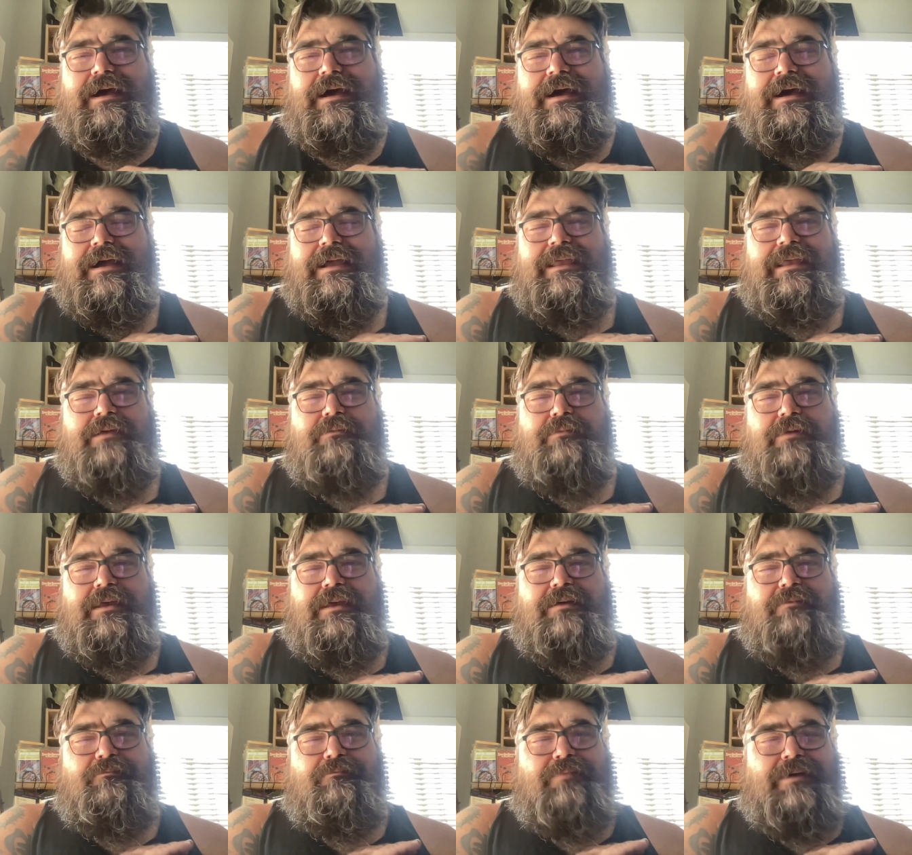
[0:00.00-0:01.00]
I am
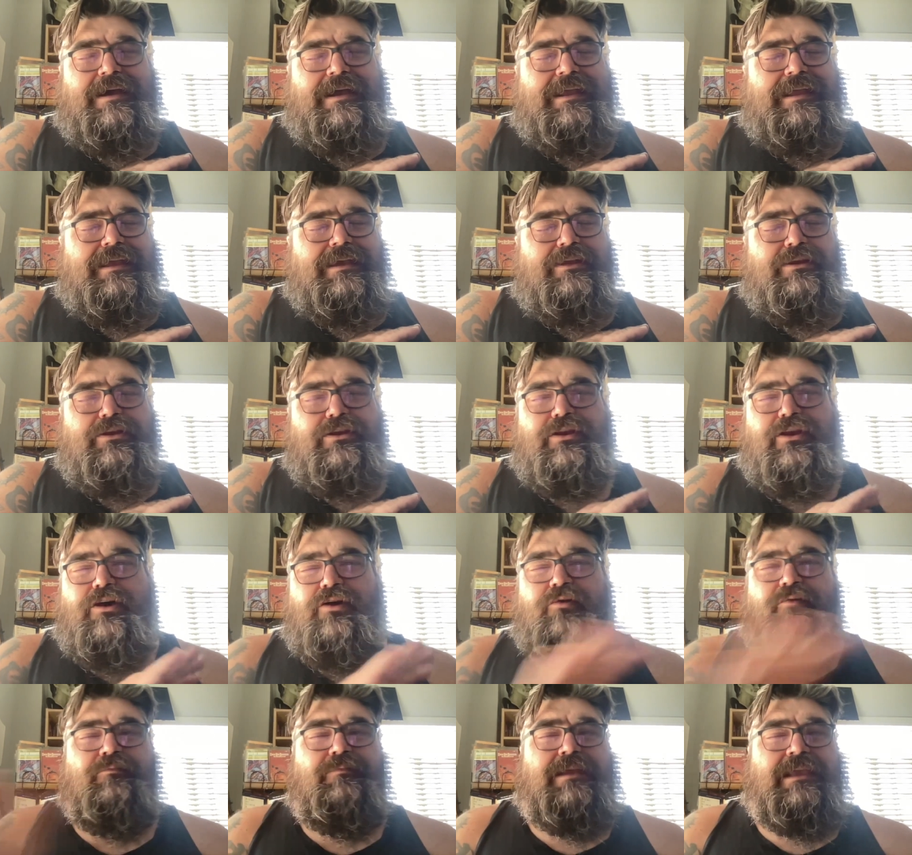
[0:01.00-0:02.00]
by
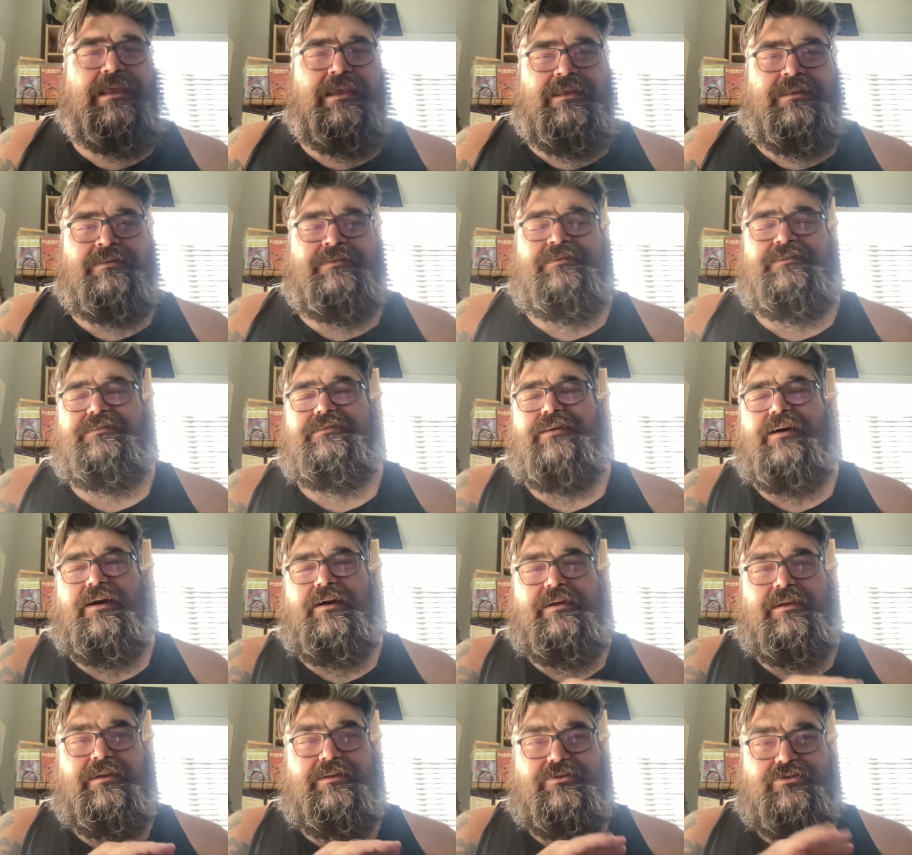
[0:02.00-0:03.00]
no means
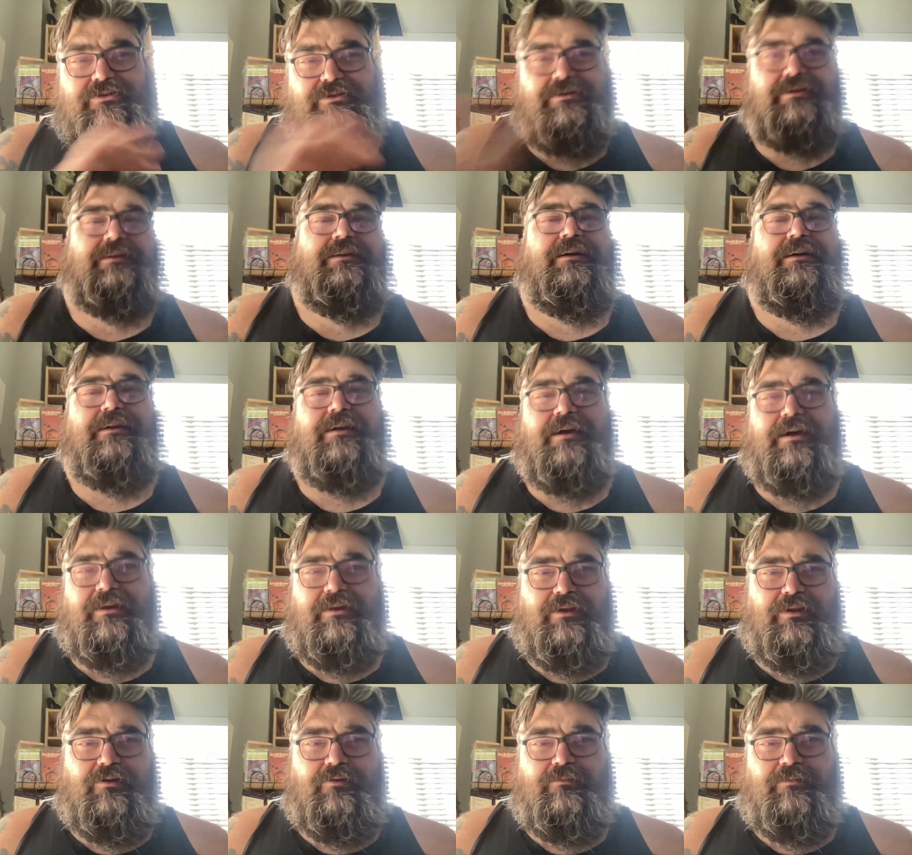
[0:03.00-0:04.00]
talking shit on
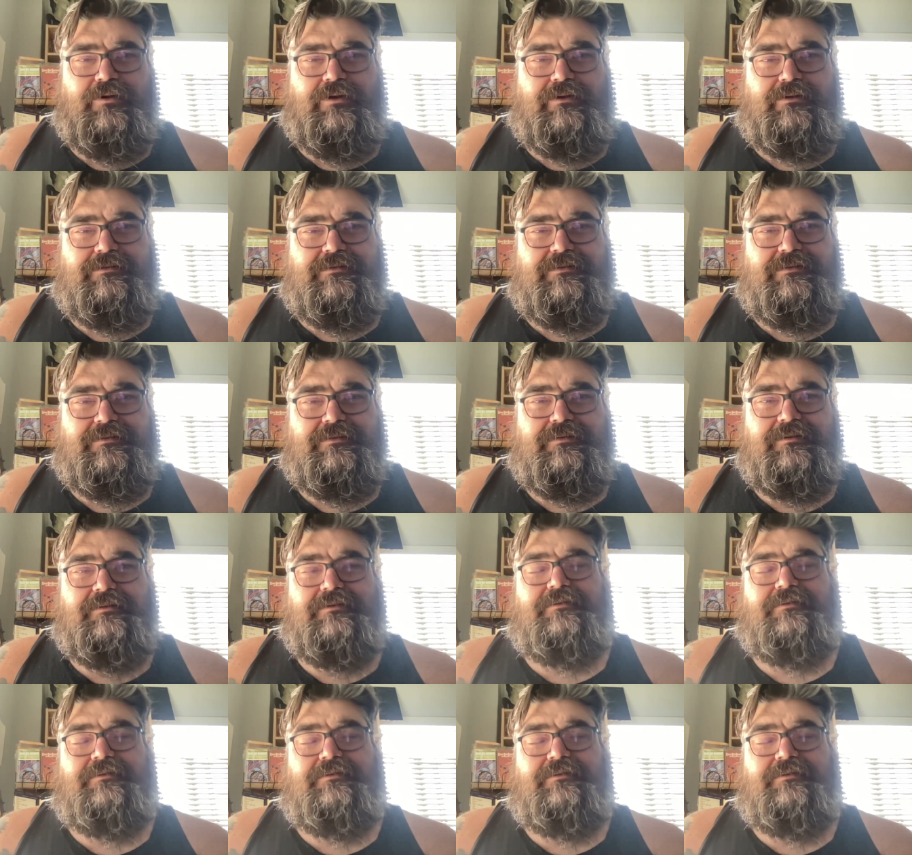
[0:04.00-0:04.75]
audiobooks.